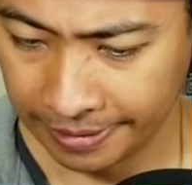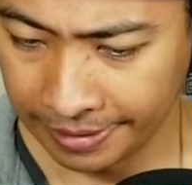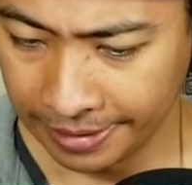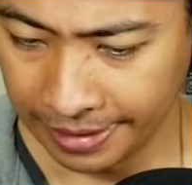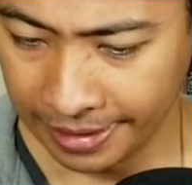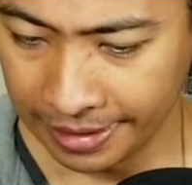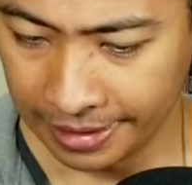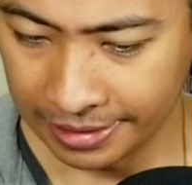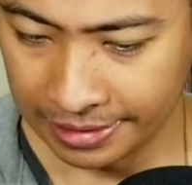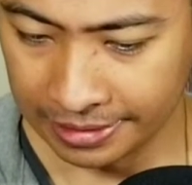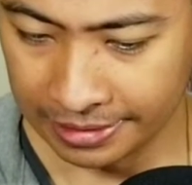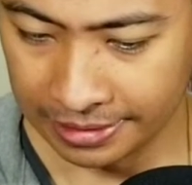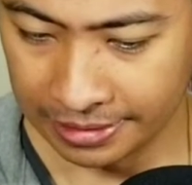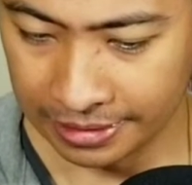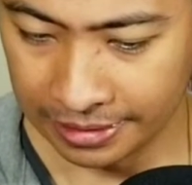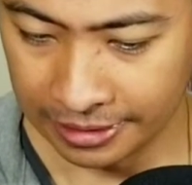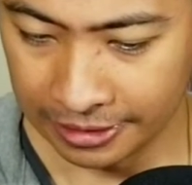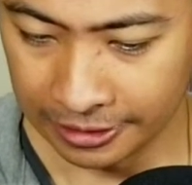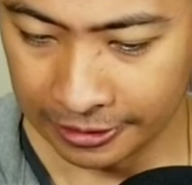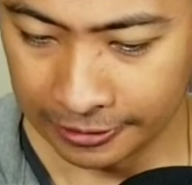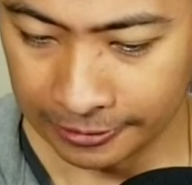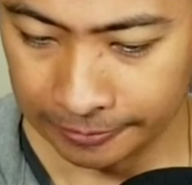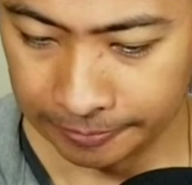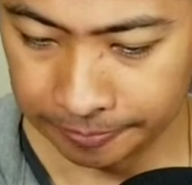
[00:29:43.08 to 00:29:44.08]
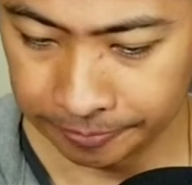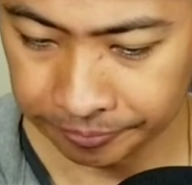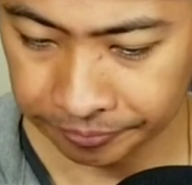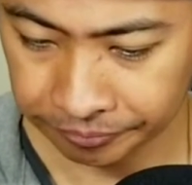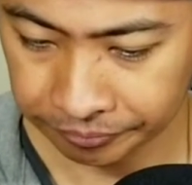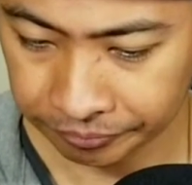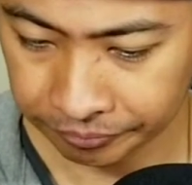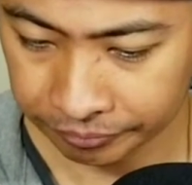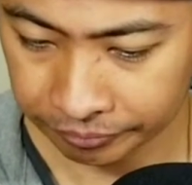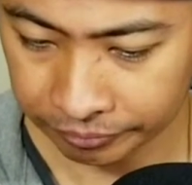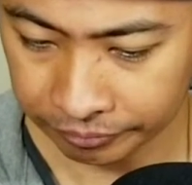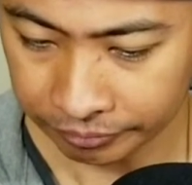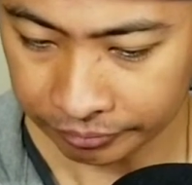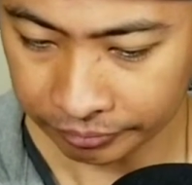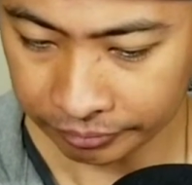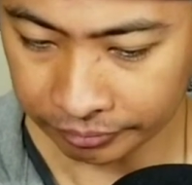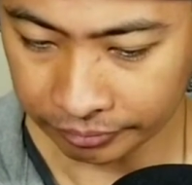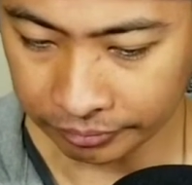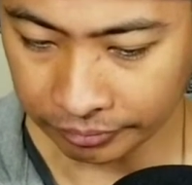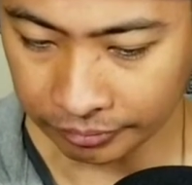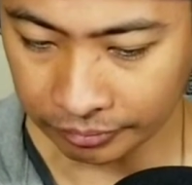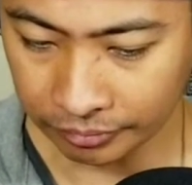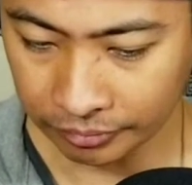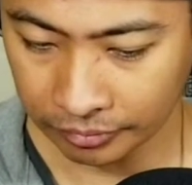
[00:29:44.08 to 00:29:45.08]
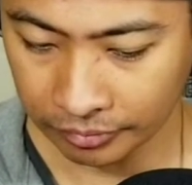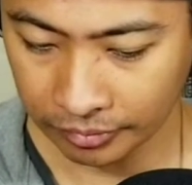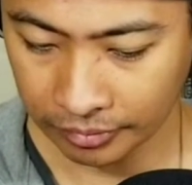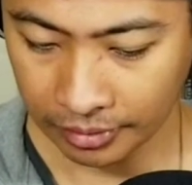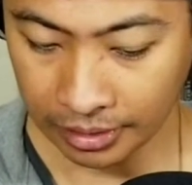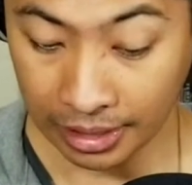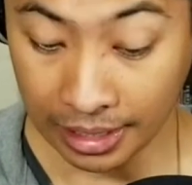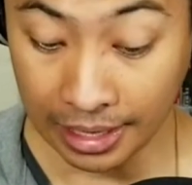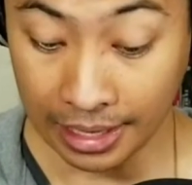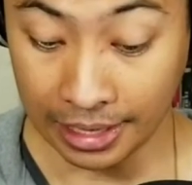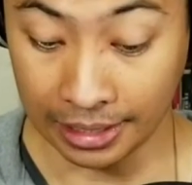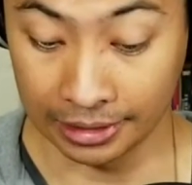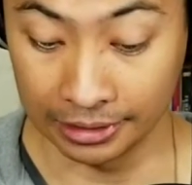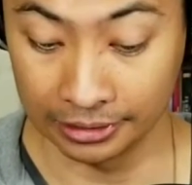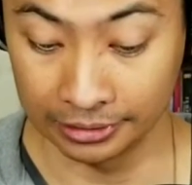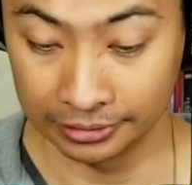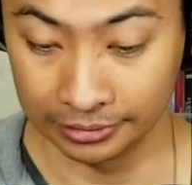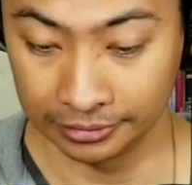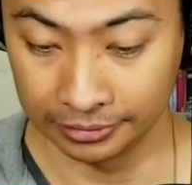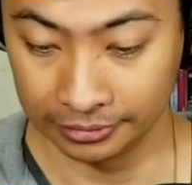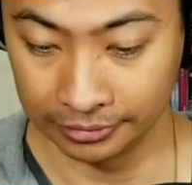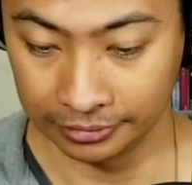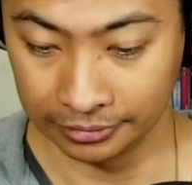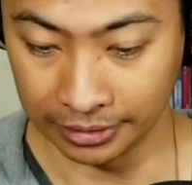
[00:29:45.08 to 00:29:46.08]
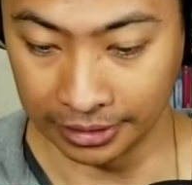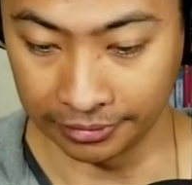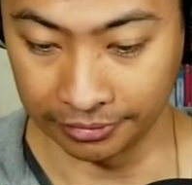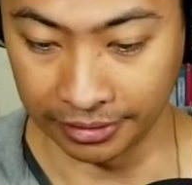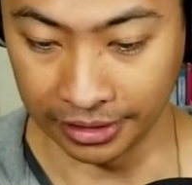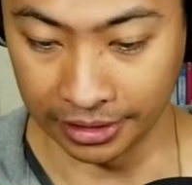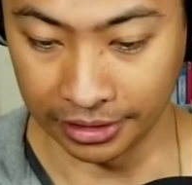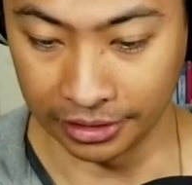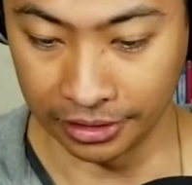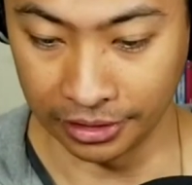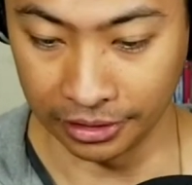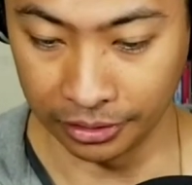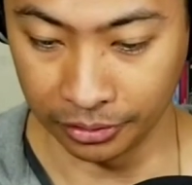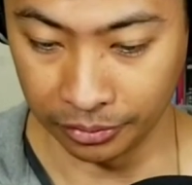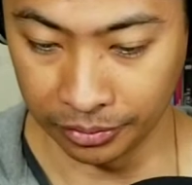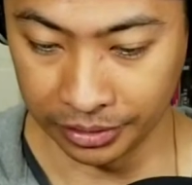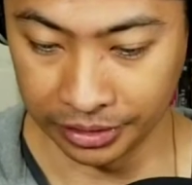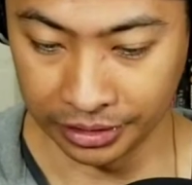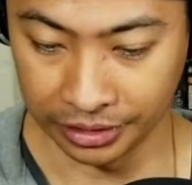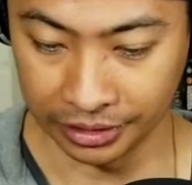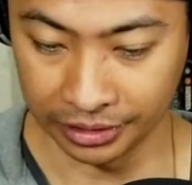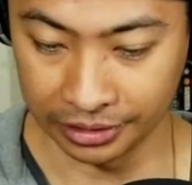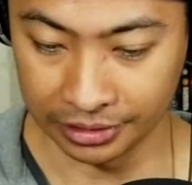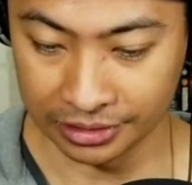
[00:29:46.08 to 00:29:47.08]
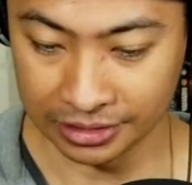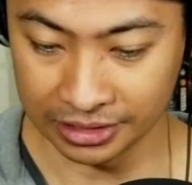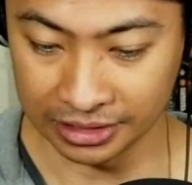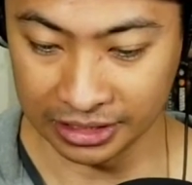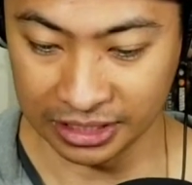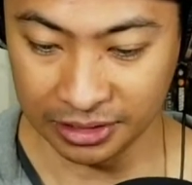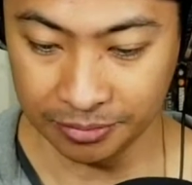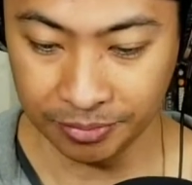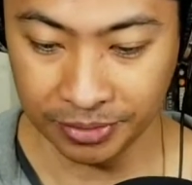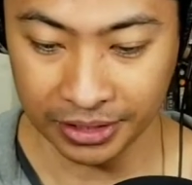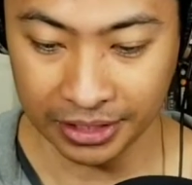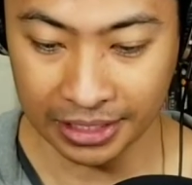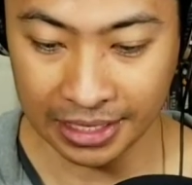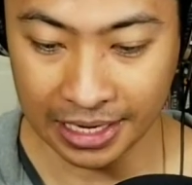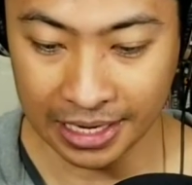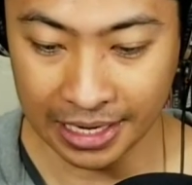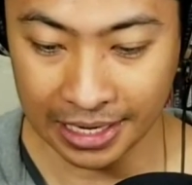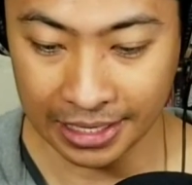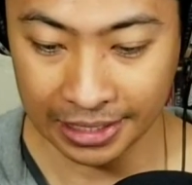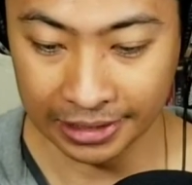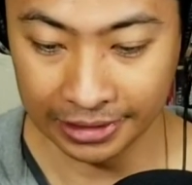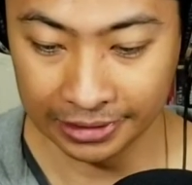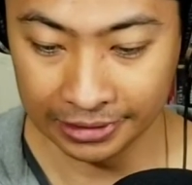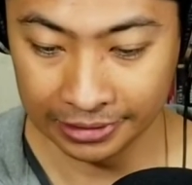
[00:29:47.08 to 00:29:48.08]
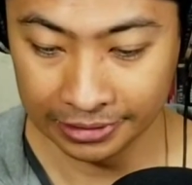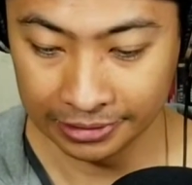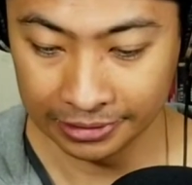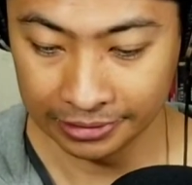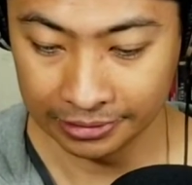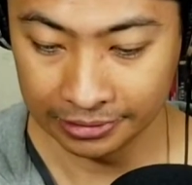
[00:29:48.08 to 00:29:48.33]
And, um, ah, I've got another one here. Sleepy guy.